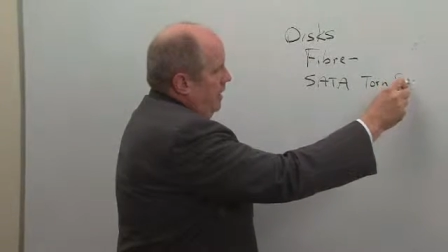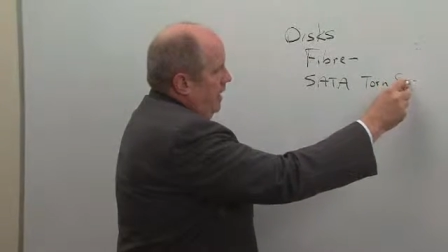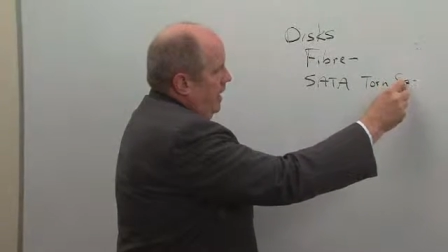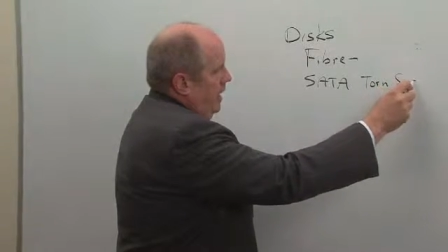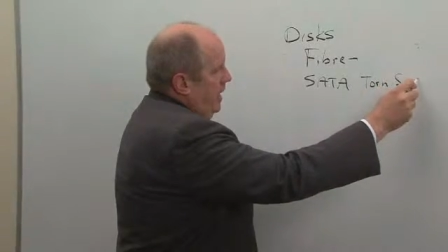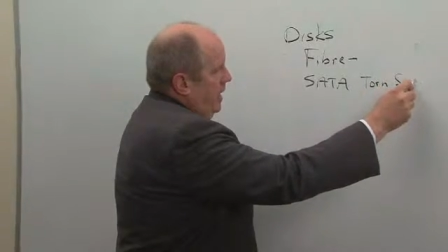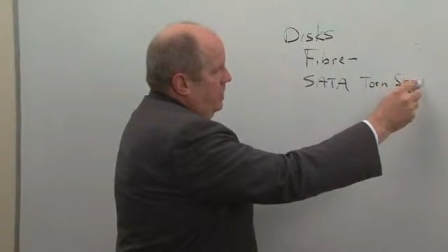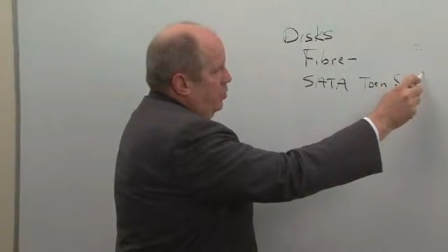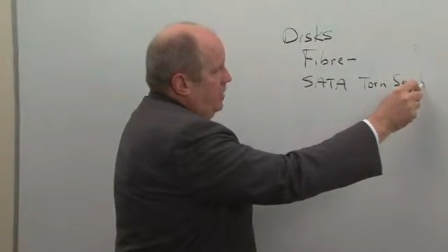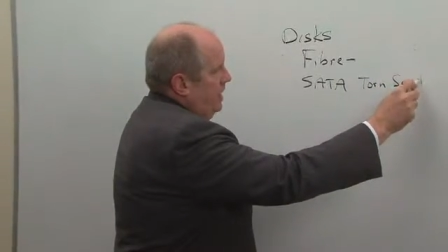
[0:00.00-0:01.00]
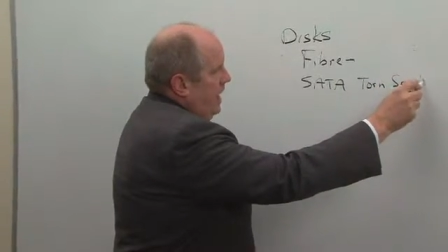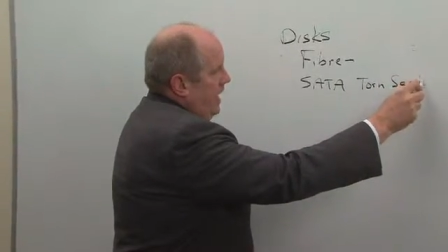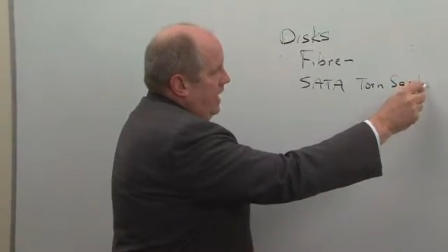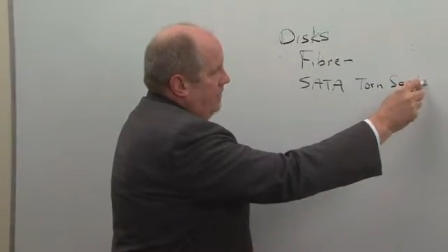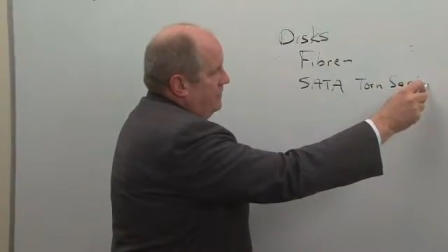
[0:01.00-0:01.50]
And we
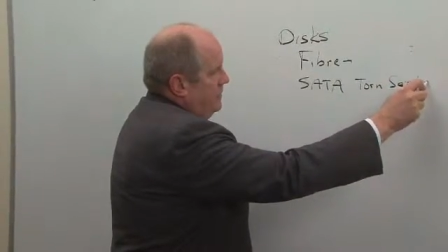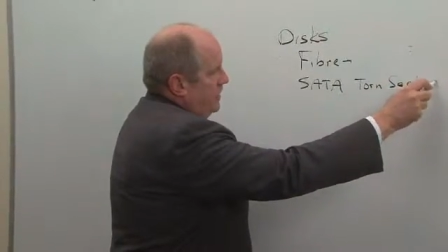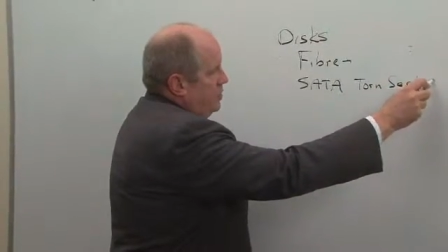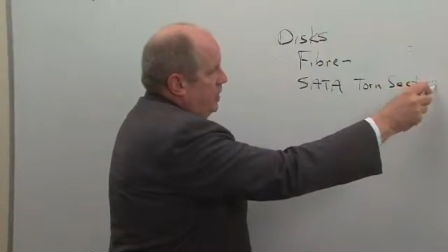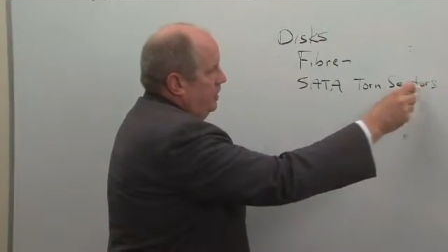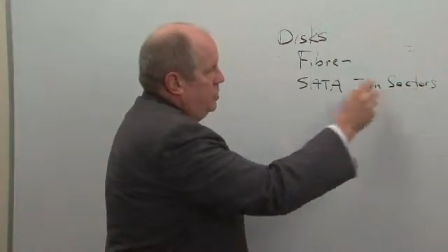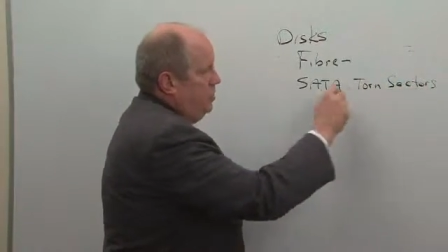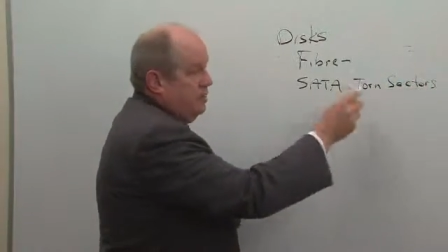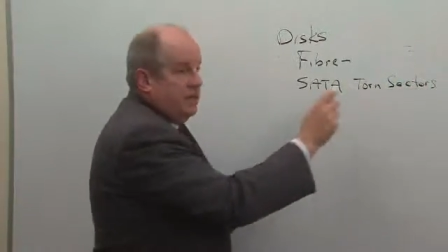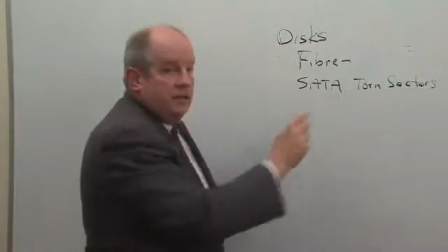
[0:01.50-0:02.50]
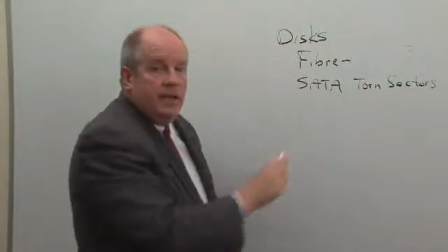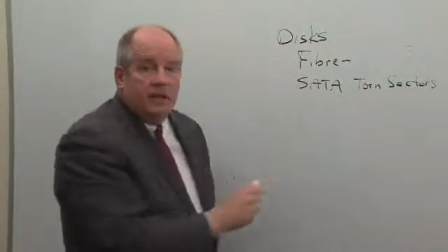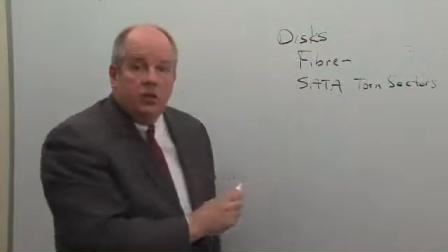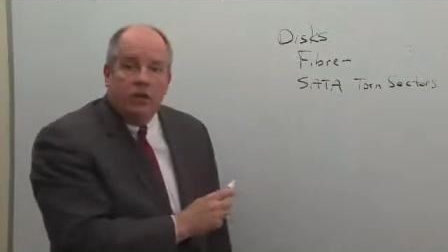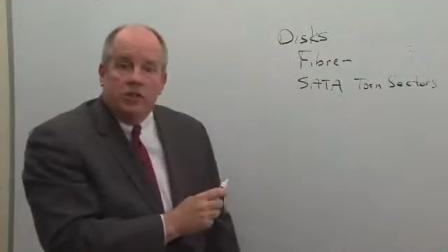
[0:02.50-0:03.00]
have technology that,
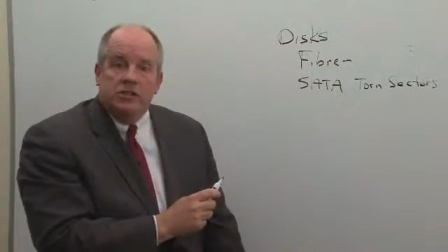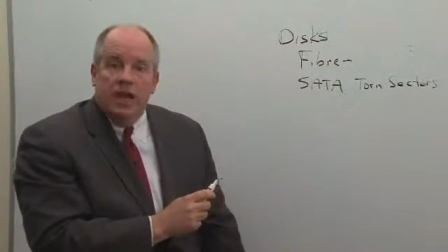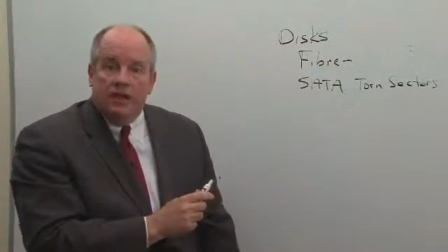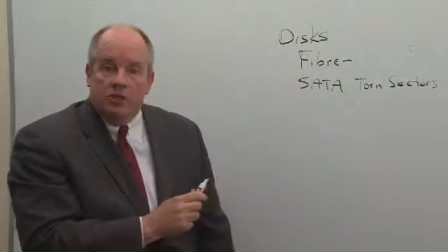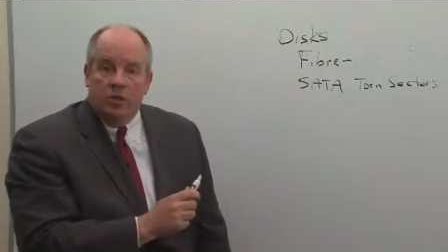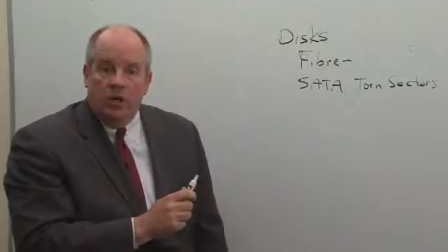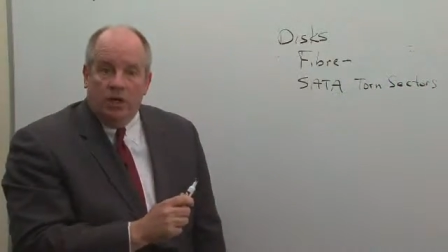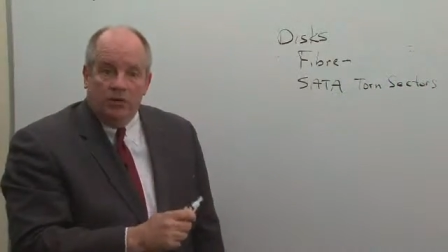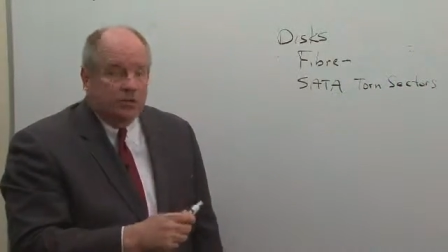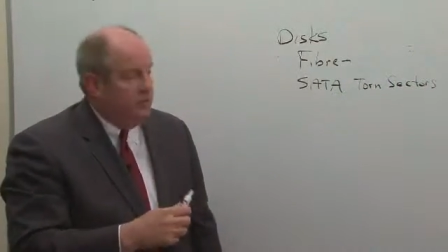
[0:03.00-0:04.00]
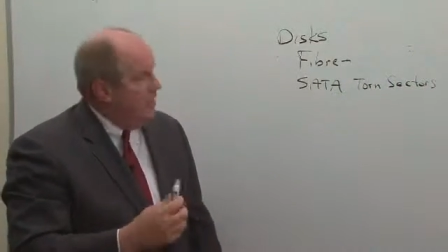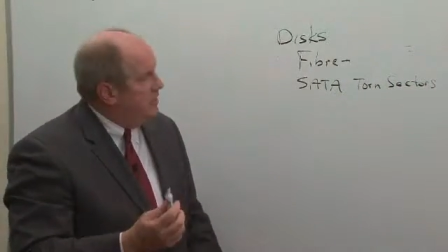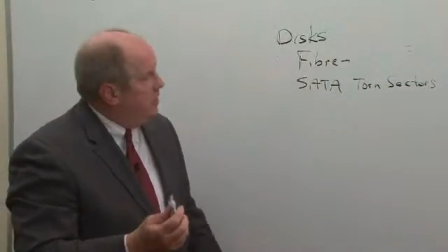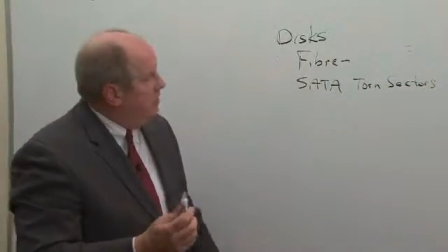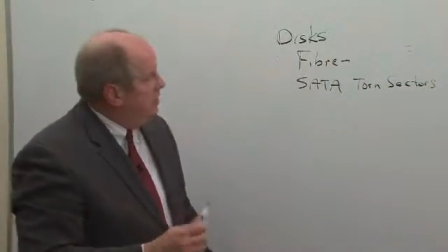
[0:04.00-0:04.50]
that corrects that as well. So
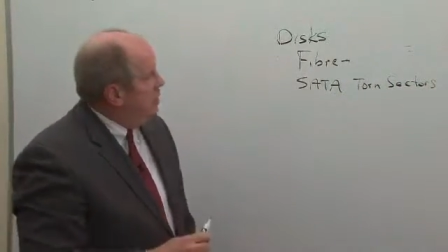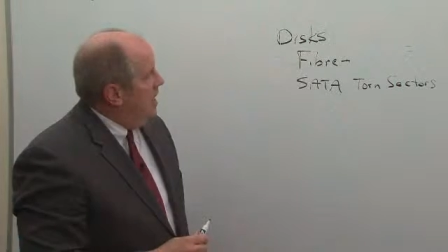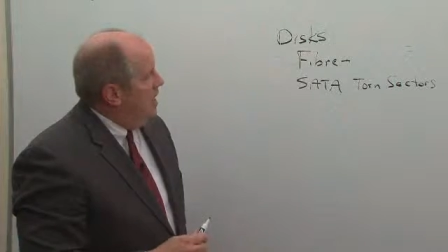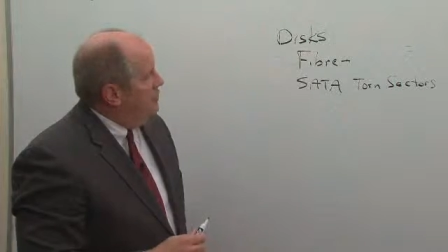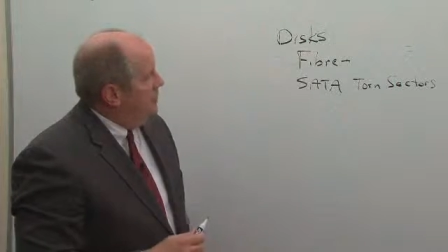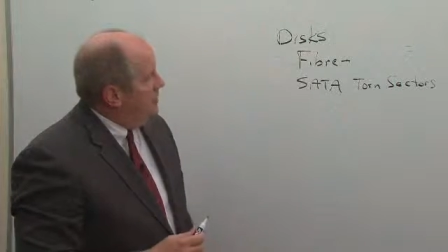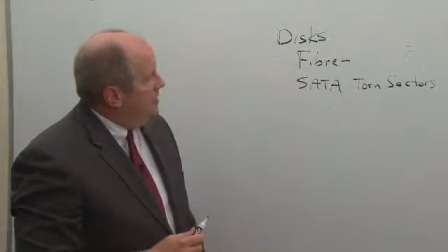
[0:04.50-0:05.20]
that's a good example of